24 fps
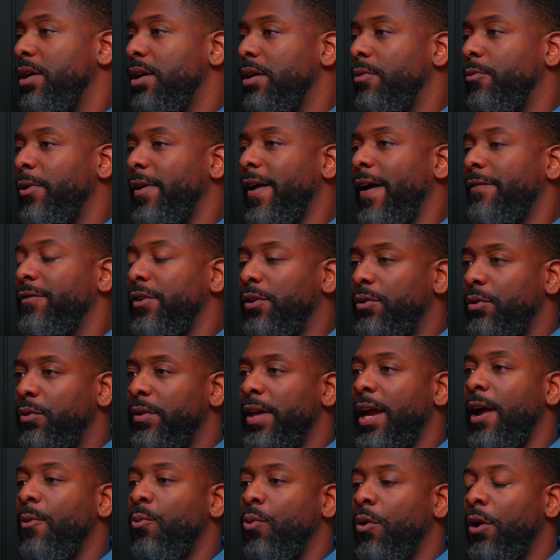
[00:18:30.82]
we have to do
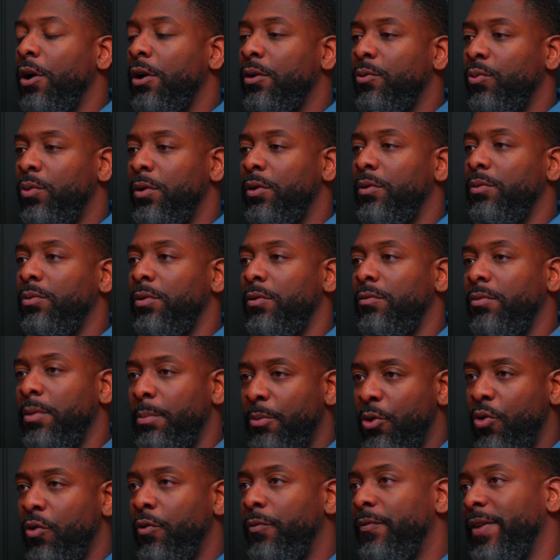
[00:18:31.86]
that work. We'll
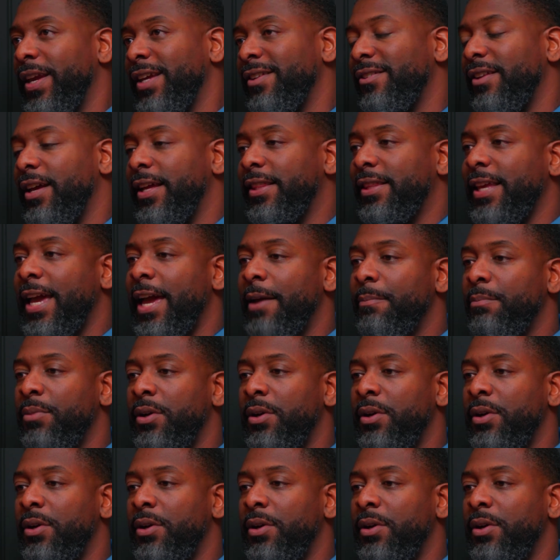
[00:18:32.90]
remove things like that,